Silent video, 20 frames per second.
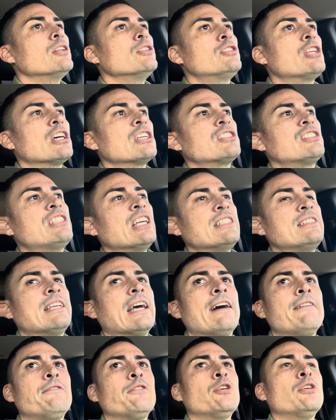Does the
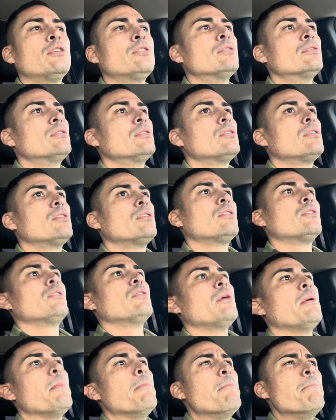devil
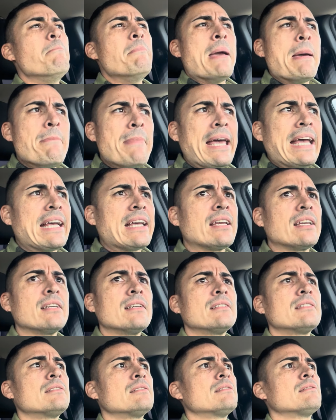mimic
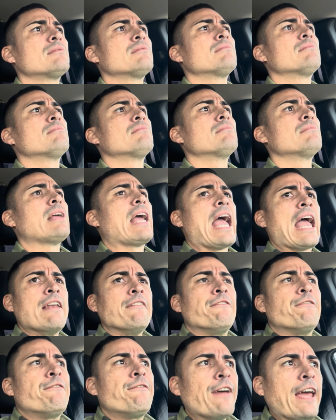
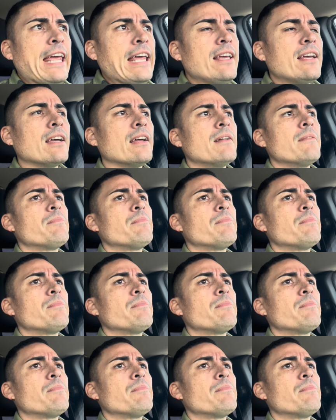and fake